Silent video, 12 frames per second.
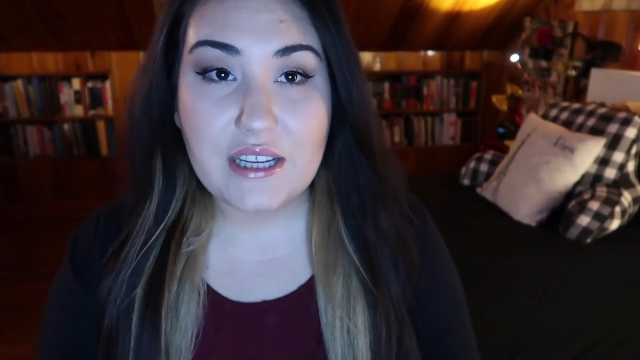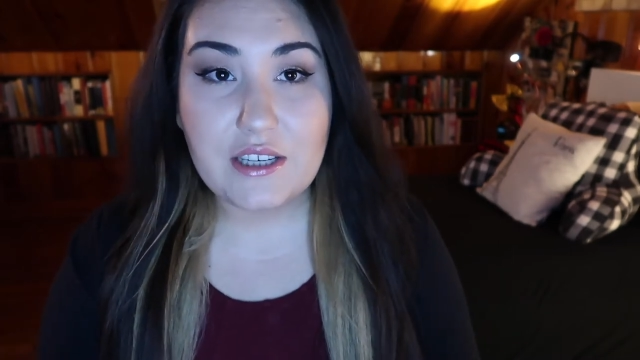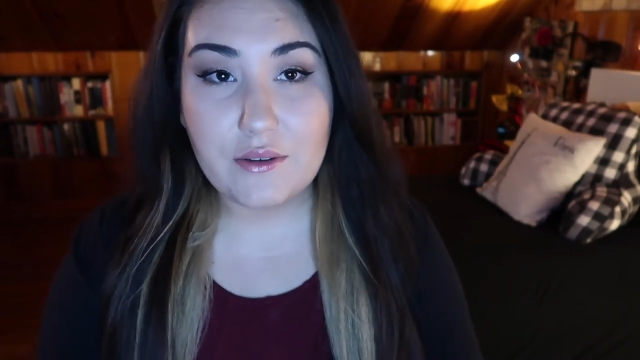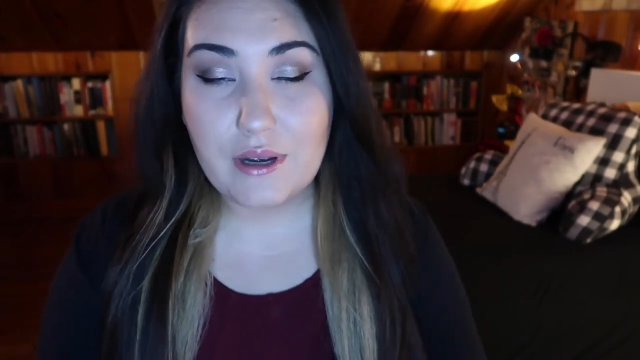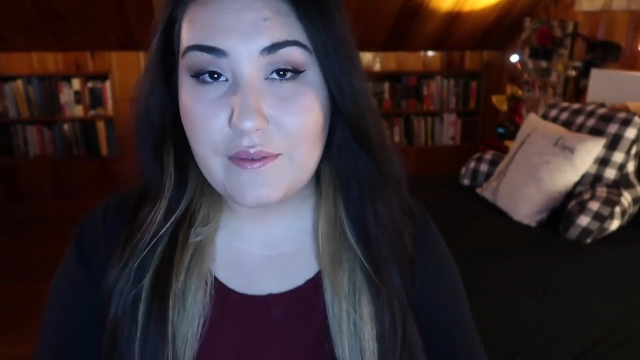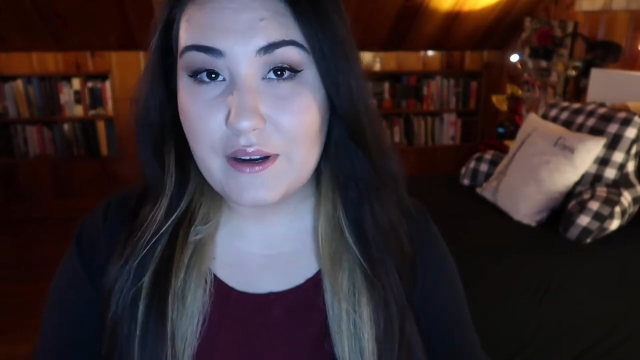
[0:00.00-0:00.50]
I
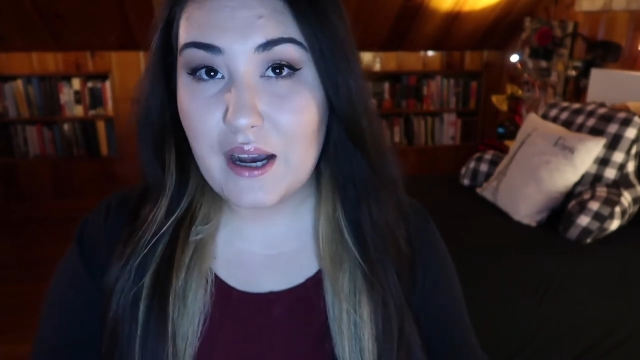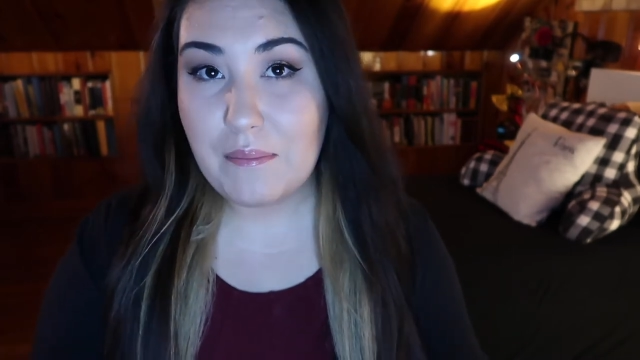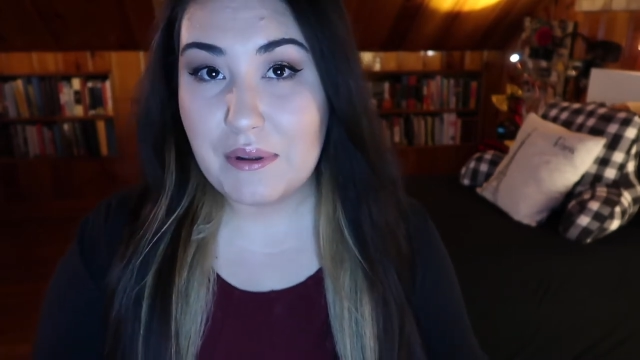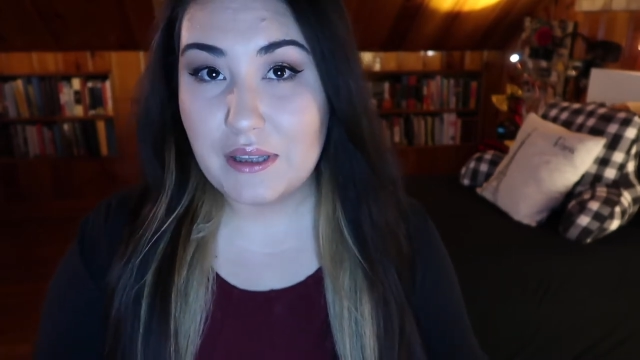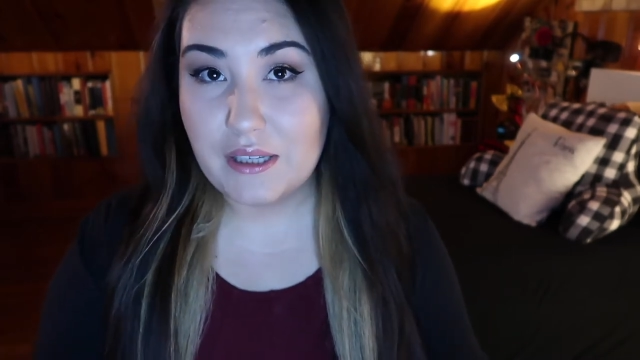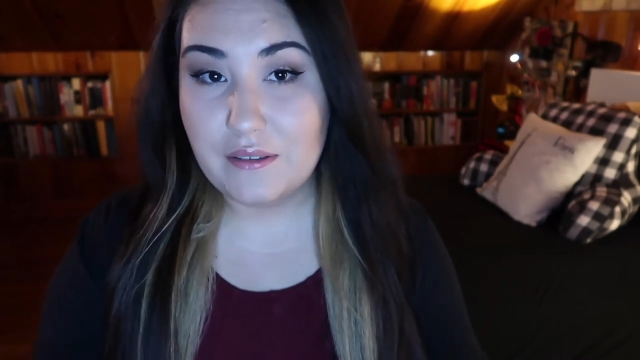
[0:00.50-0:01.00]
do have a
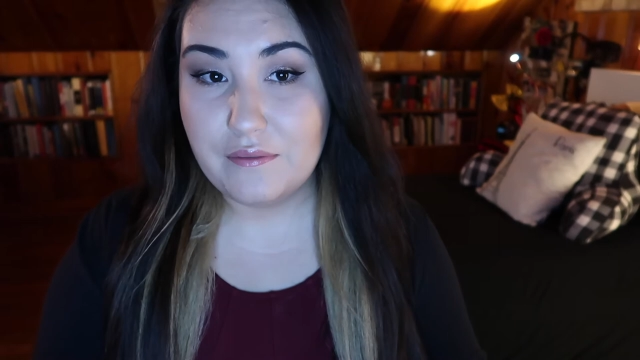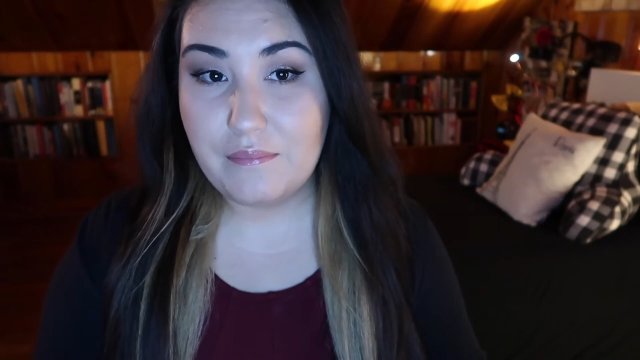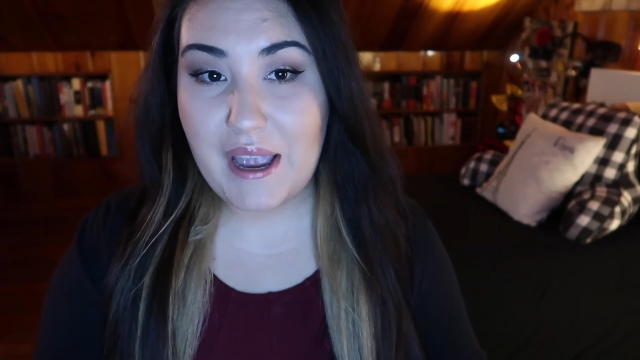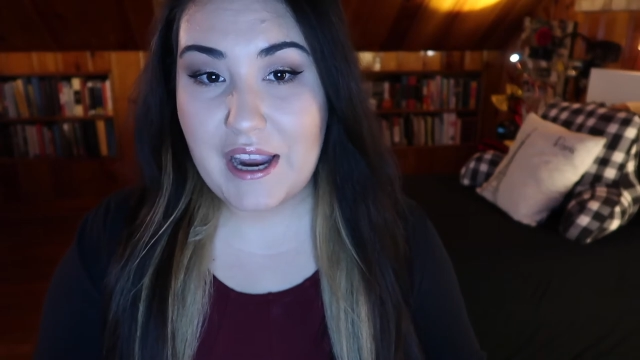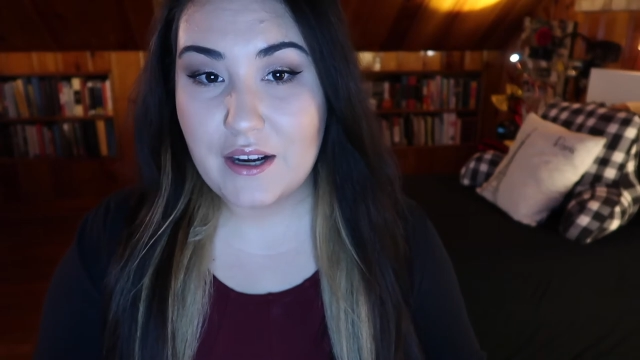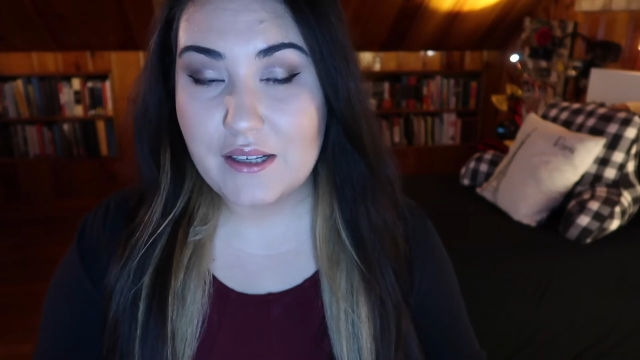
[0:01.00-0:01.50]
couple of
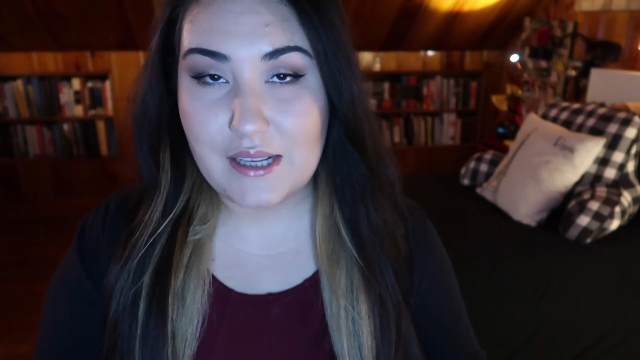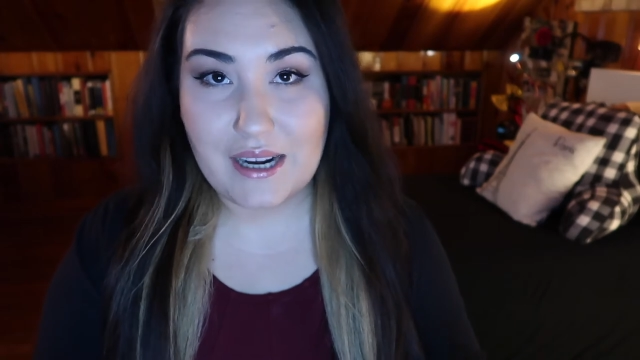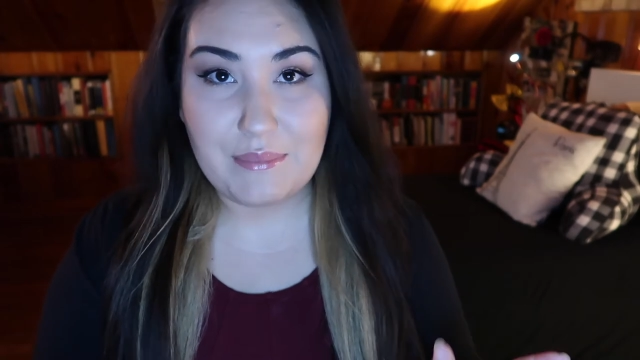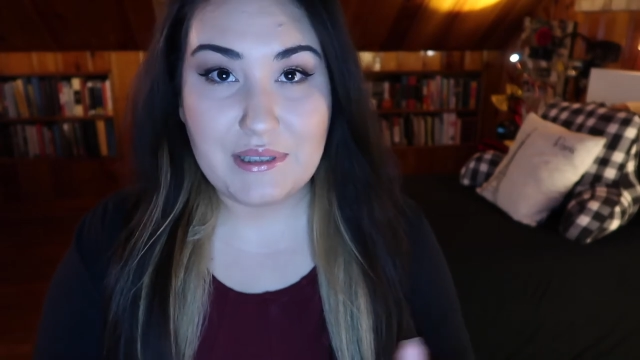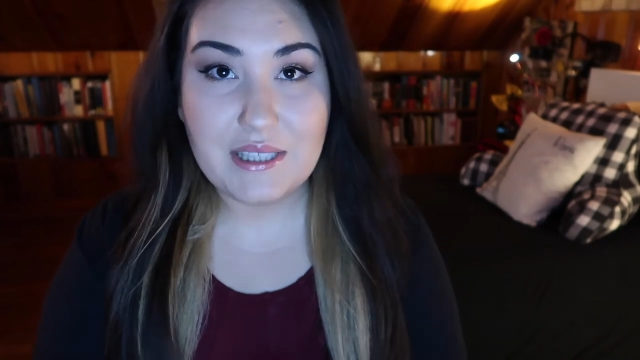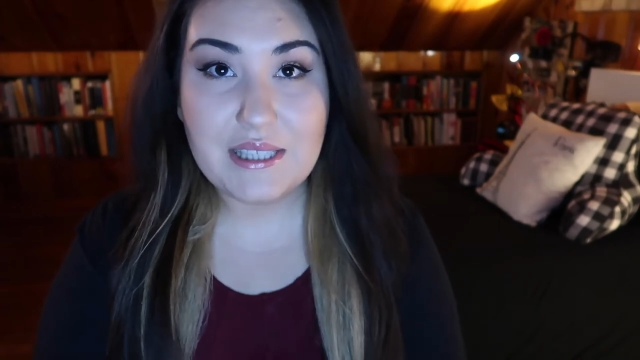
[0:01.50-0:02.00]
pairs that
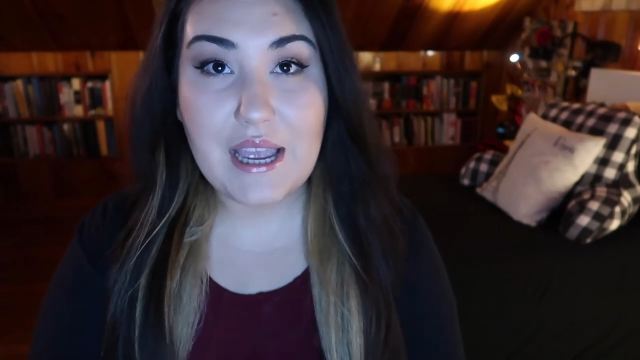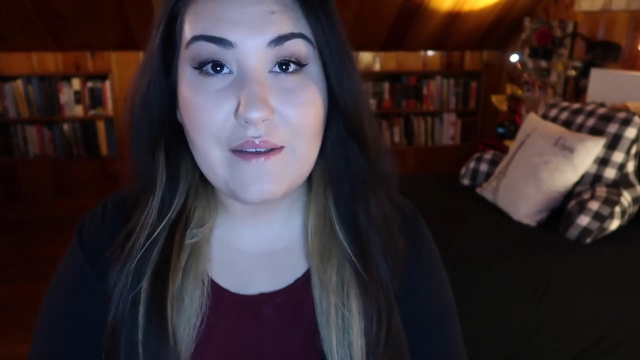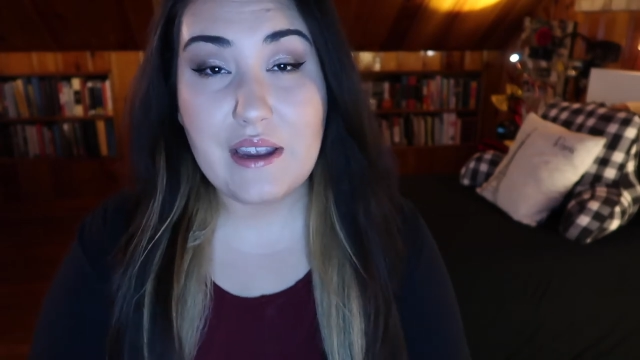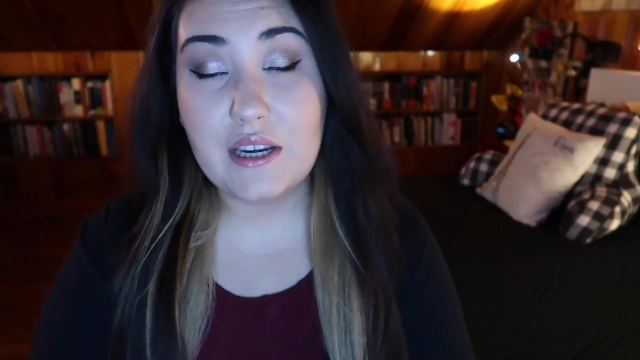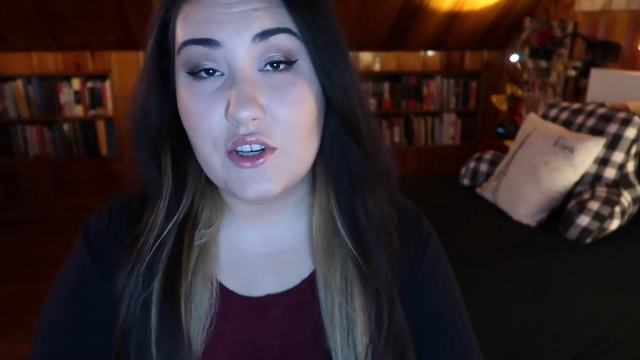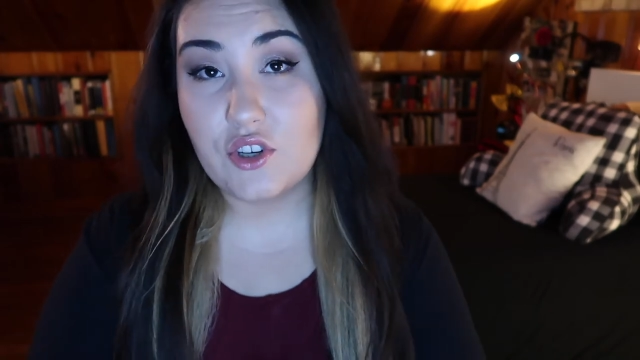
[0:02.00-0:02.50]
I've been
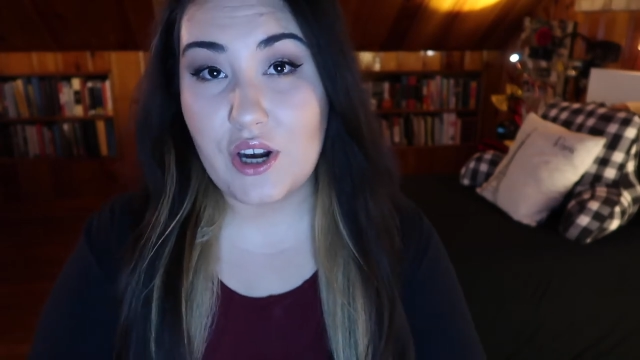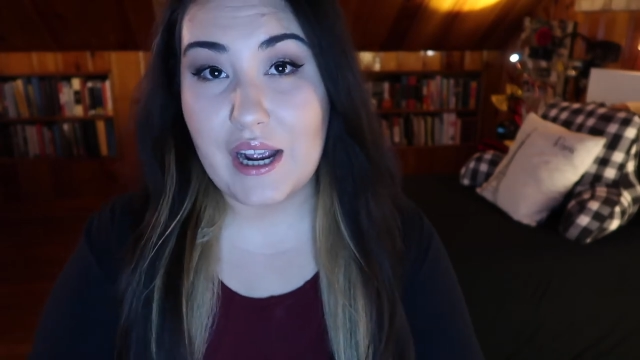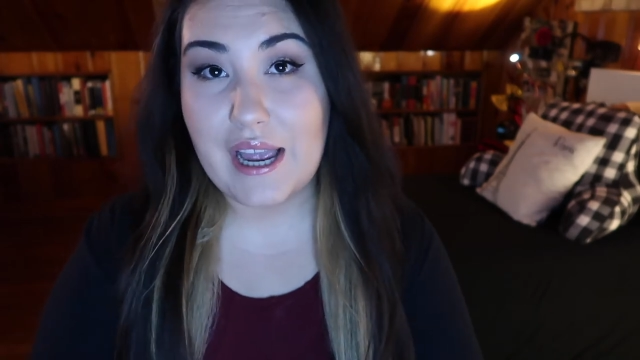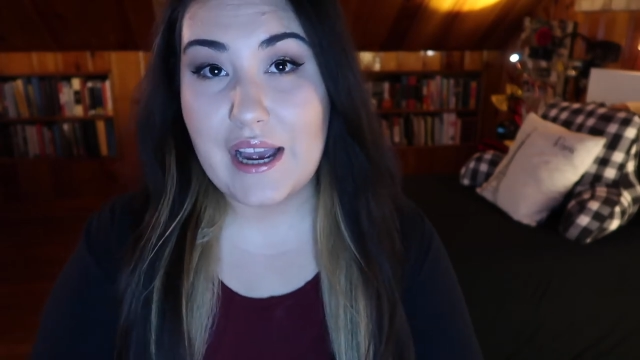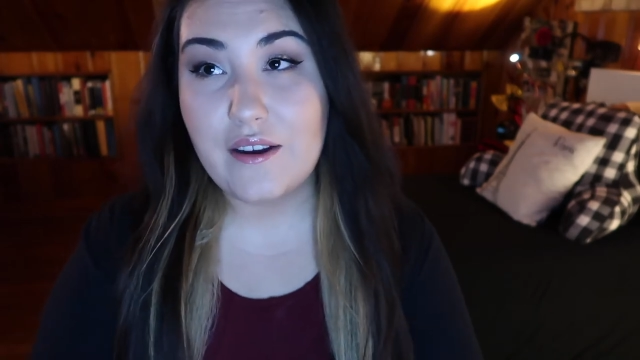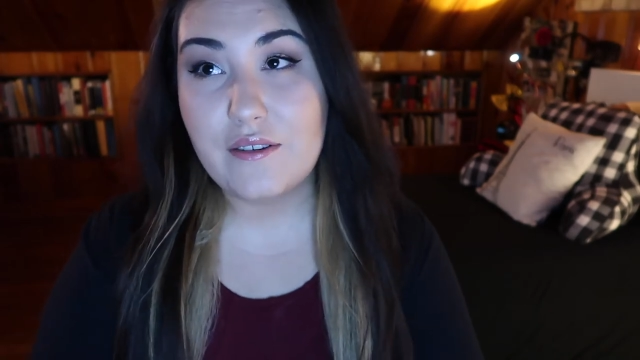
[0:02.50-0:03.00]
saving to
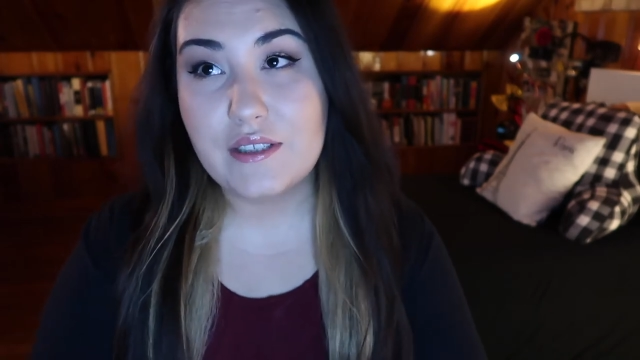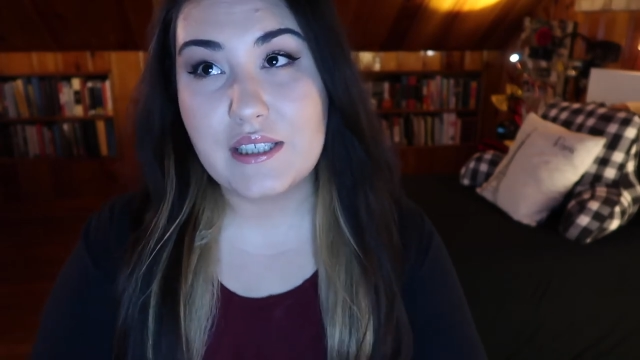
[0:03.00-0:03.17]
try out,